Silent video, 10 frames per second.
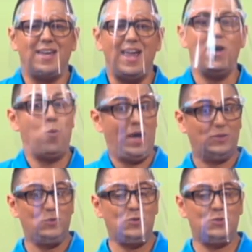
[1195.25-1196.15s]
And what do
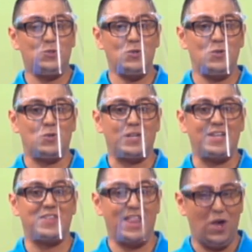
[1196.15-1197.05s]
you do in
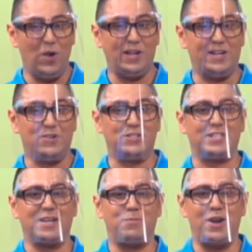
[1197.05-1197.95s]
that holiday or
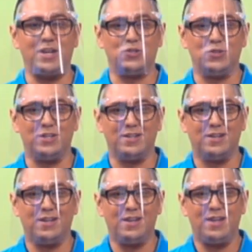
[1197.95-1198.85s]
celebration?
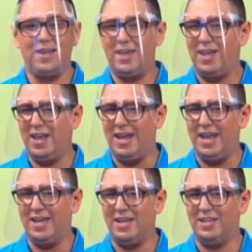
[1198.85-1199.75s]

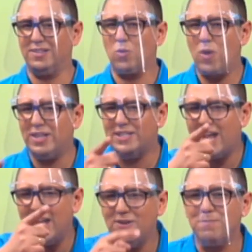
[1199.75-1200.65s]
And what
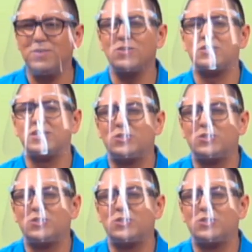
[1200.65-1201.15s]
kind of music